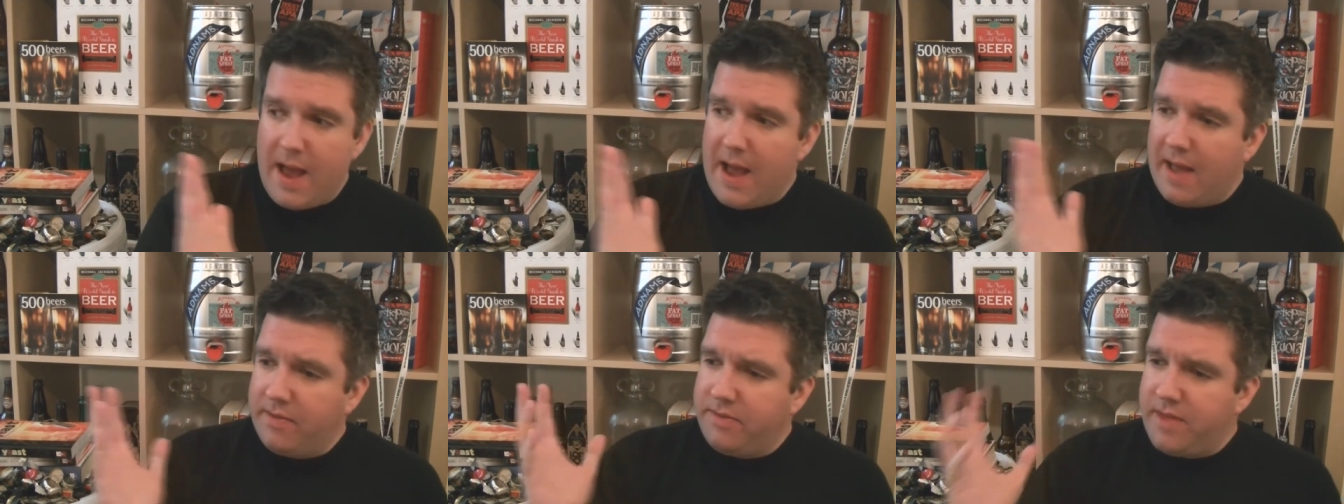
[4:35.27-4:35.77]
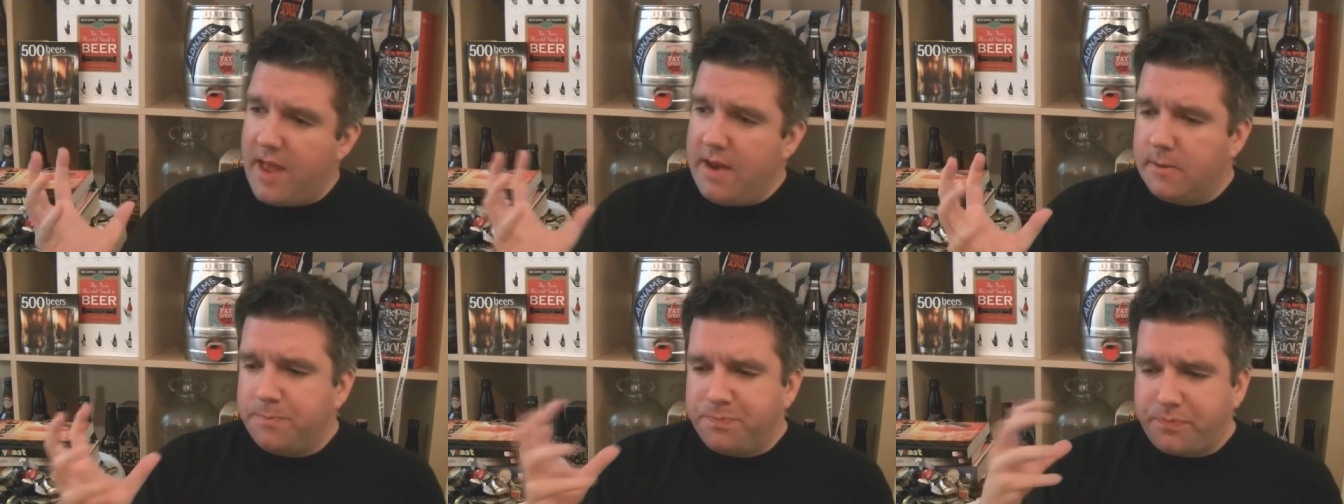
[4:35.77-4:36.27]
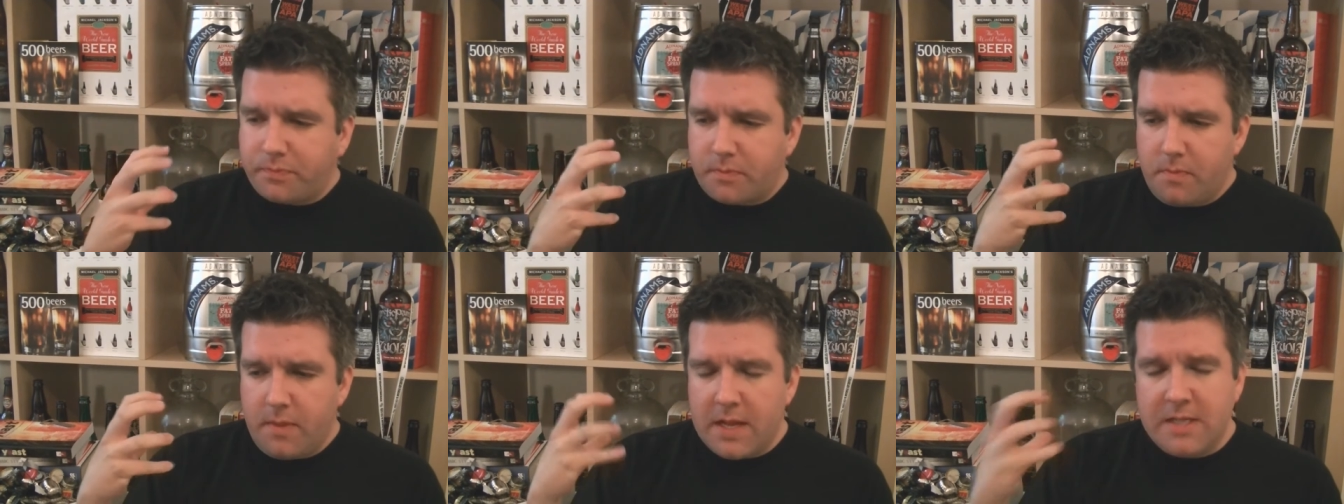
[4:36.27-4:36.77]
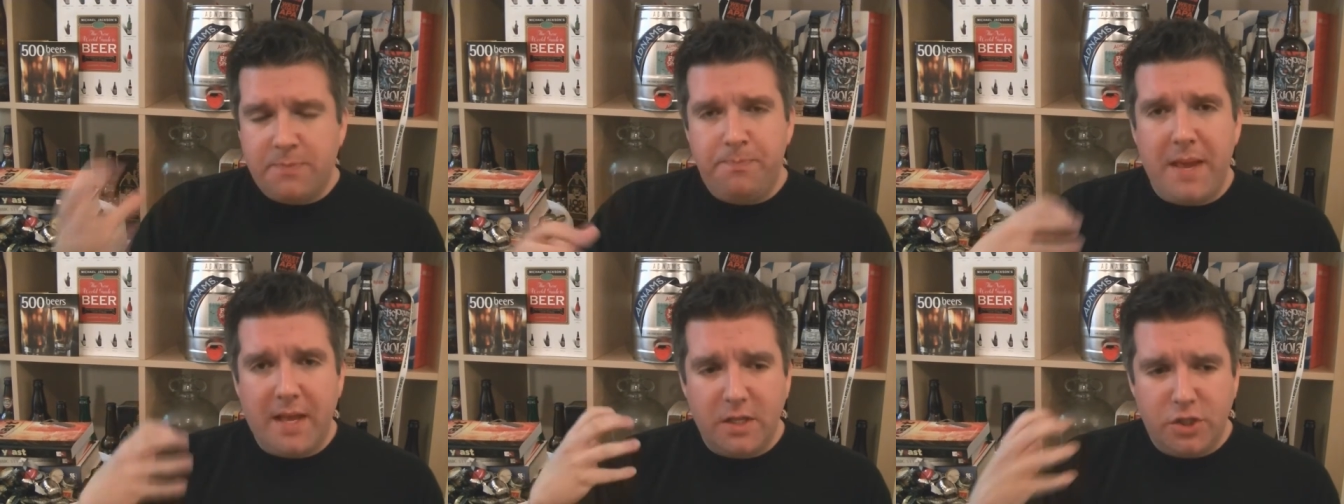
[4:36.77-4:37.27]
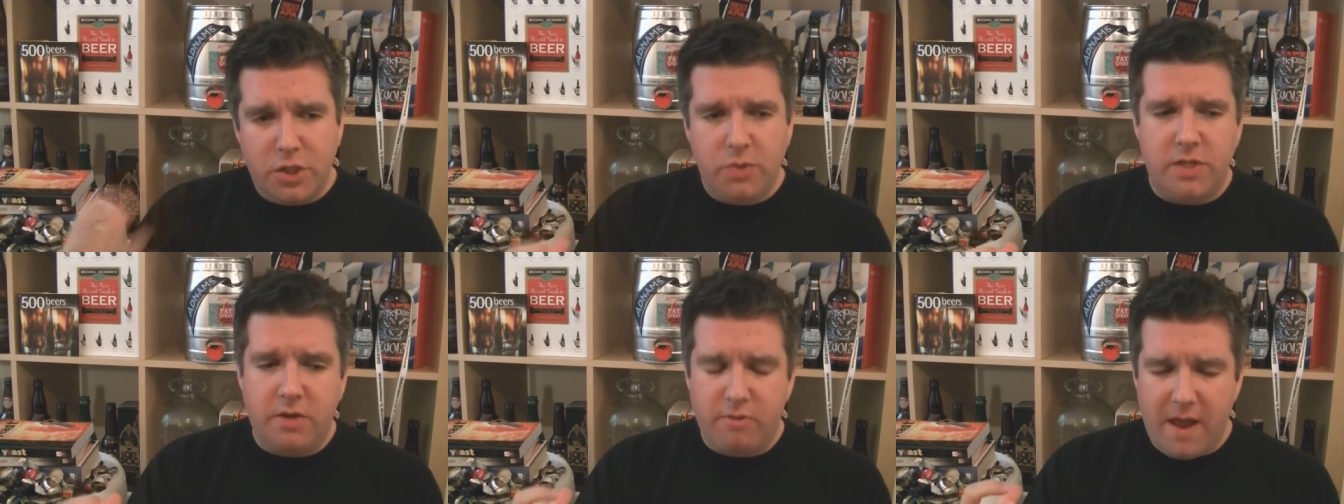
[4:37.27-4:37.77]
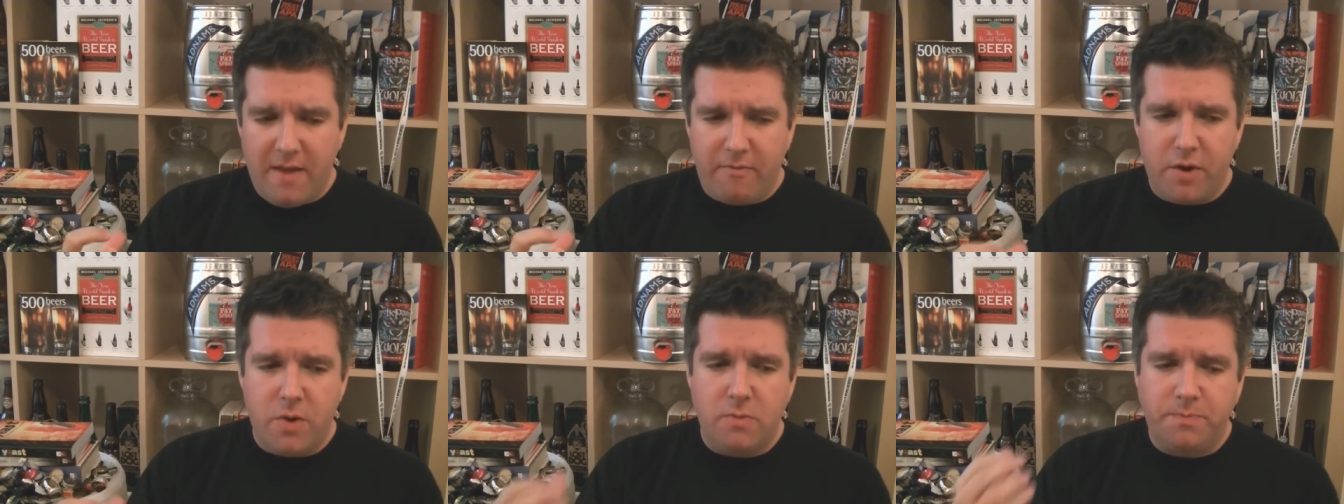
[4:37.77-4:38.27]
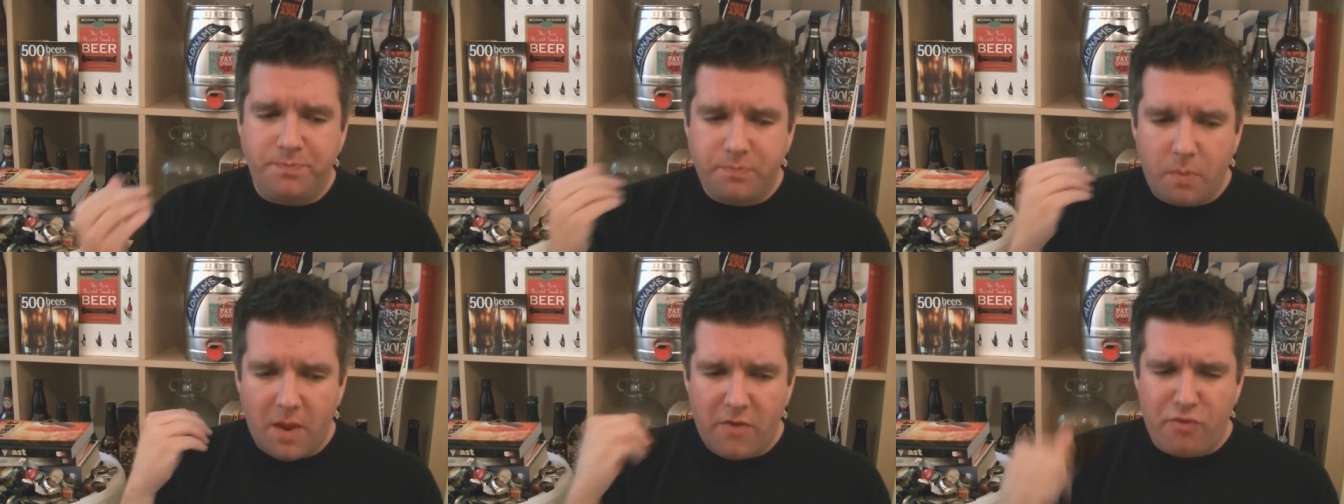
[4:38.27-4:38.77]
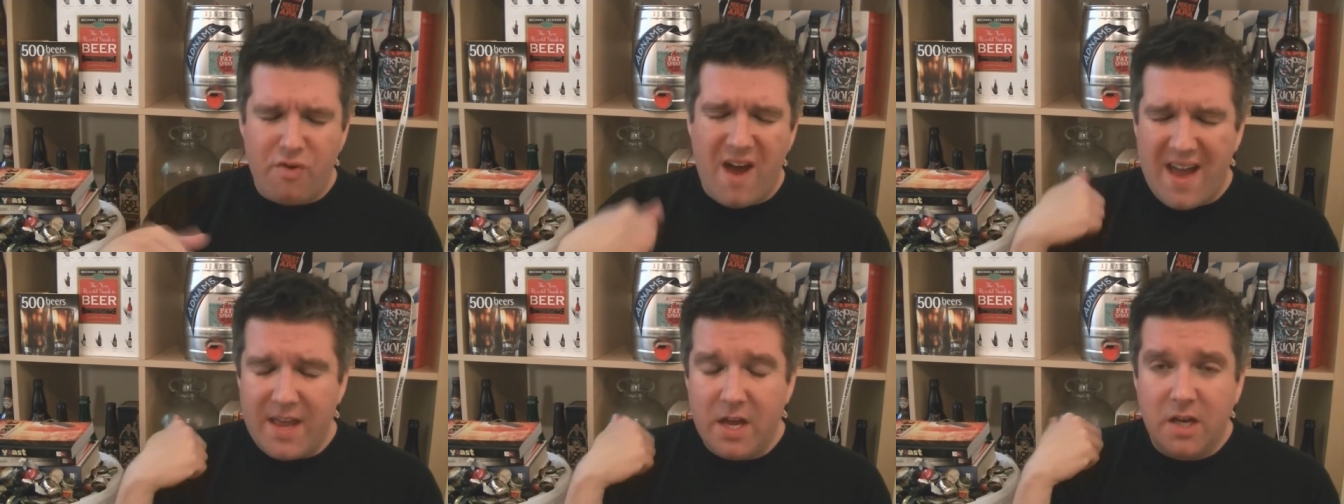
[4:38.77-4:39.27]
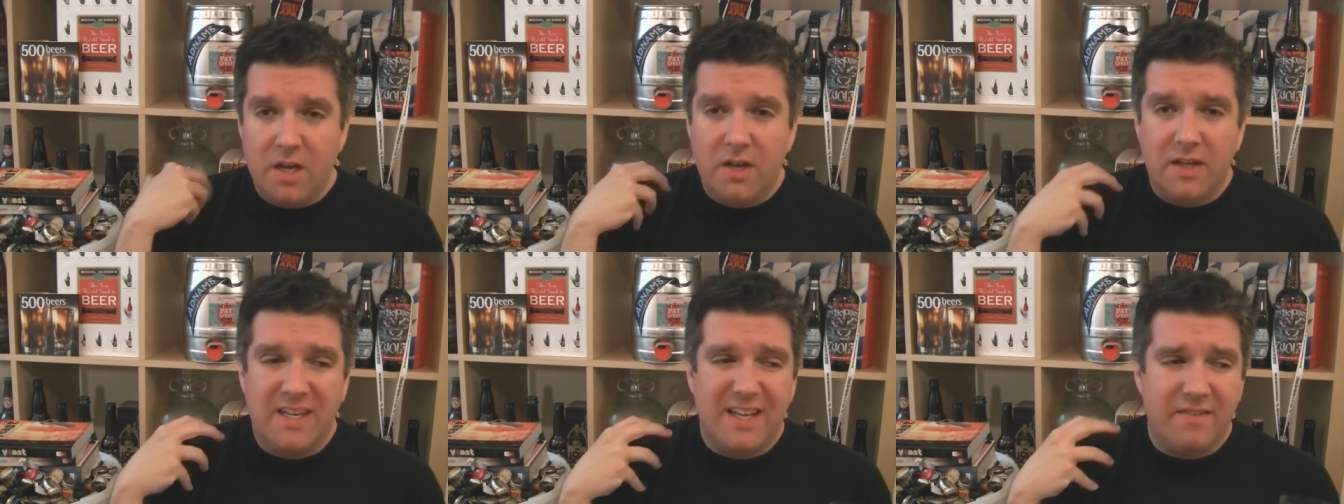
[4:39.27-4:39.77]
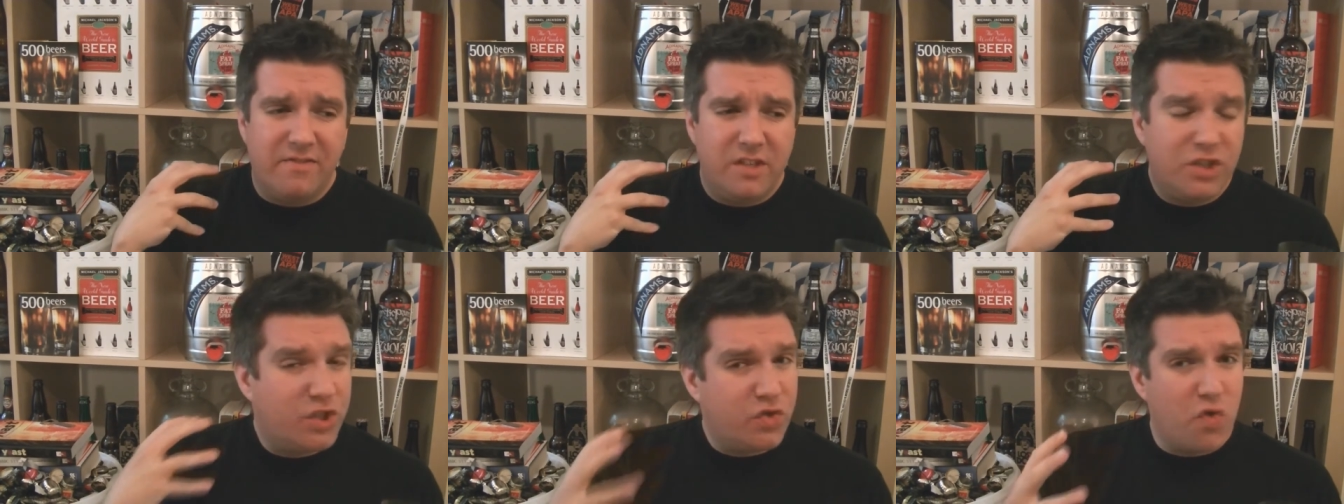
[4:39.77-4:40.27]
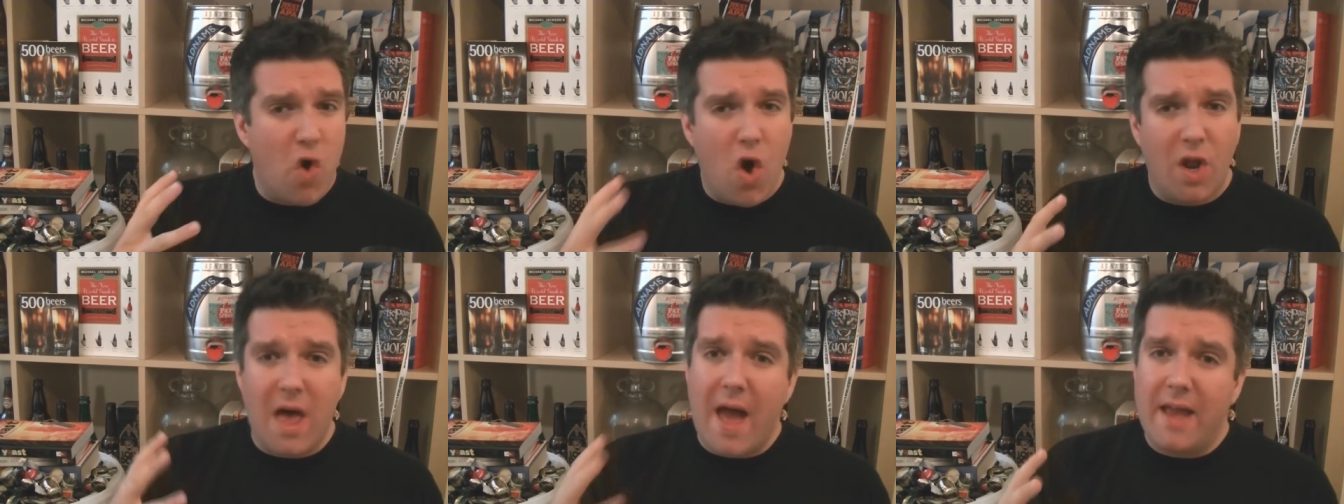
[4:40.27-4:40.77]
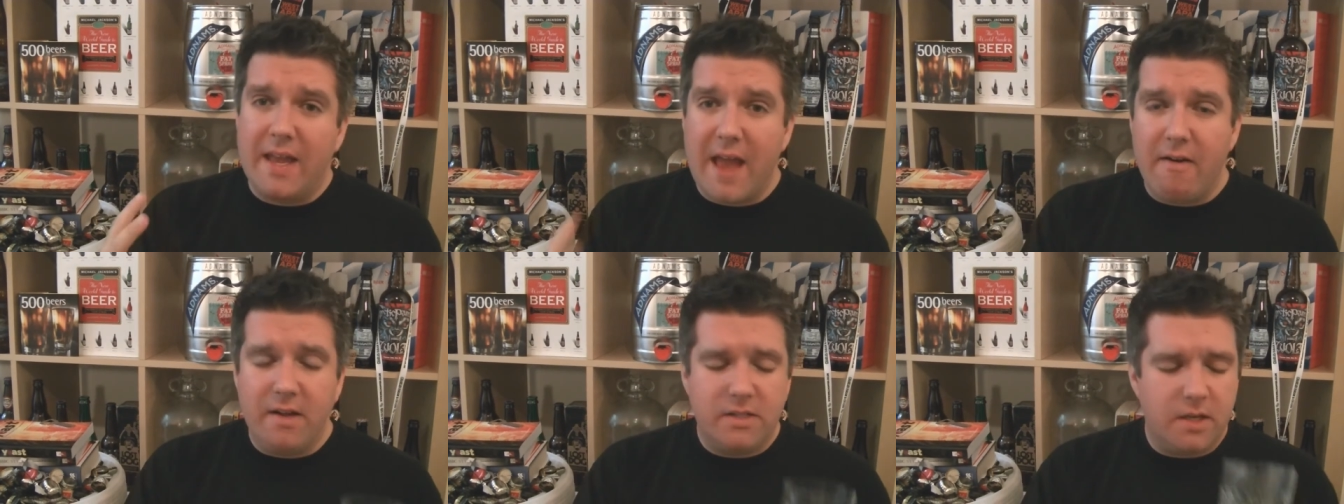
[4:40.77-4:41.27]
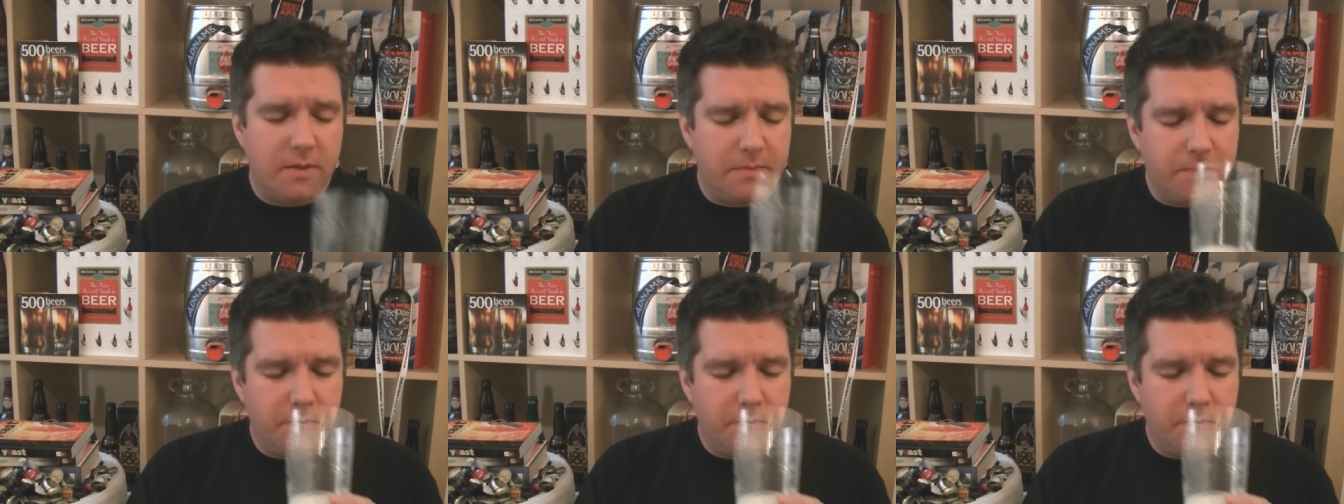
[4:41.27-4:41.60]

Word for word: And then this bigger juicy grapefruit, dry, kind of straw-like character.